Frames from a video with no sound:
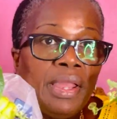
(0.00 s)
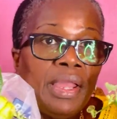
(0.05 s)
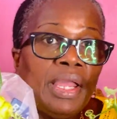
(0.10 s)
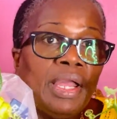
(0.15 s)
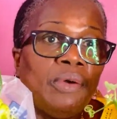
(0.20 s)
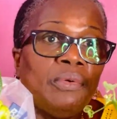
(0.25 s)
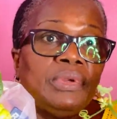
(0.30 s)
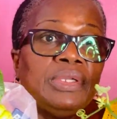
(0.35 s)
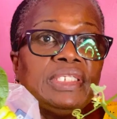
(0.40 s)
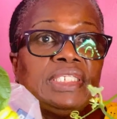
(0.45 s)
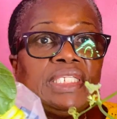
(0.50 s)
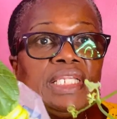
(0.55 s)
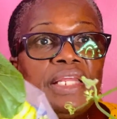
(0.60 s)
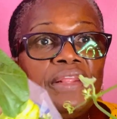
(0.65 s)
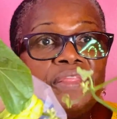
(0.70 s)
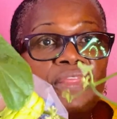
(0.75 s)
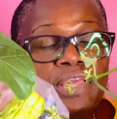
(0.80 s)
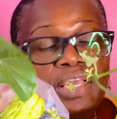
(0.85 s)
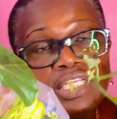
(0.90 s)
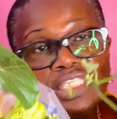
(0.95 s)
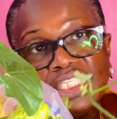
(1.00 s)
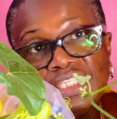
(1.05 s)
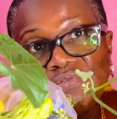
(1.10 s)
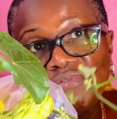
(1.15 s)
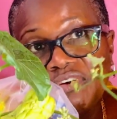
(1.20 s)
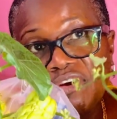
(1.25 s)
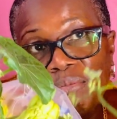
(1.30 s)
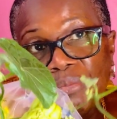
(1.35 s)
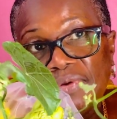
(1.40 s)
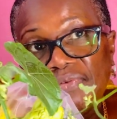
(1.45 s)
I want to say thanks
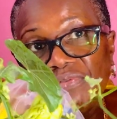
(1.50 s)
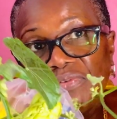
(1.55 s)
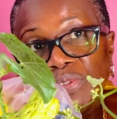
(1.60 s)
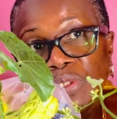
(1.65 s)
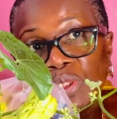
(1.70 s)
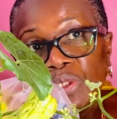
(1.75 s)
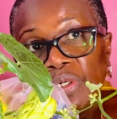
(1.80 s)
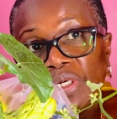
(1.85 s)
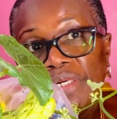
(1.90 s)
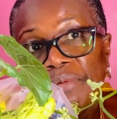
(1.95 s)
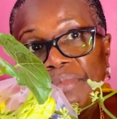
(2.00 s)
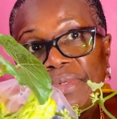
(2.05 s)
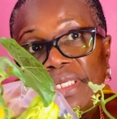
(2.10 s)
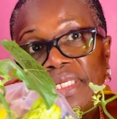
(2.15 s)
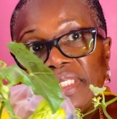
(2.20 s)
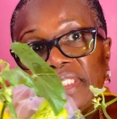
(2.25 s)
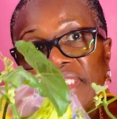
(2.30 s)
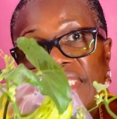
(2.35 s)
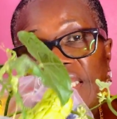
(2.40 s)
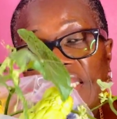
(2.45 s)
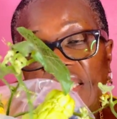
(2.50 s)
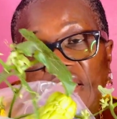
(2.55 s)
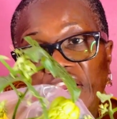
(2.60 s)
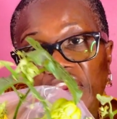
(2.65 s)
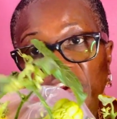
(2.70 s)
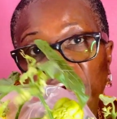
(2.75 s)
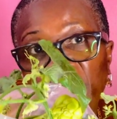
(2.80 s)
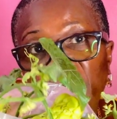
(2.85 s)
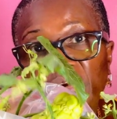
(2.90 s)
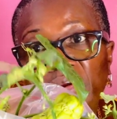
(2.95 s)
very much for joining me. Take
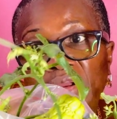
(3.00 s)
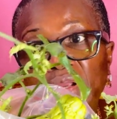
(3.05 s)
care.